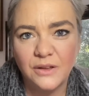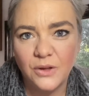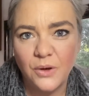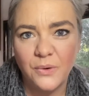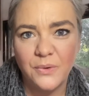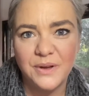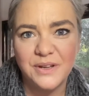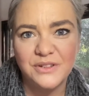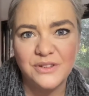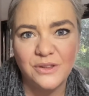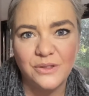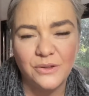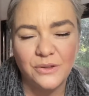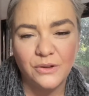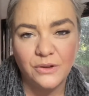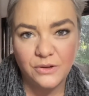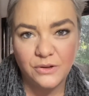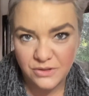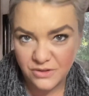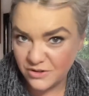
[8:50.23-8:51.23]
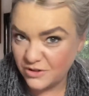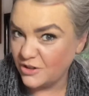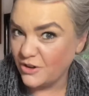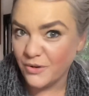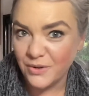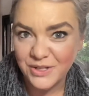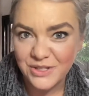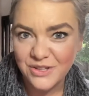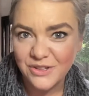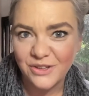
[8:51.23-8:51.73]
going to the
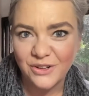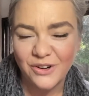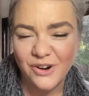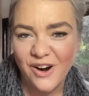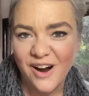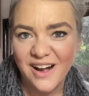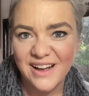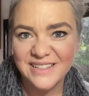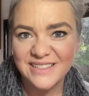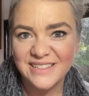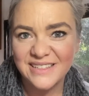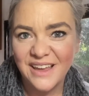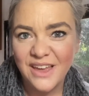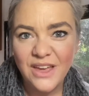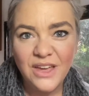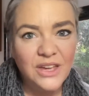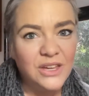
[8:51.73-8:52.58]
going to the cross.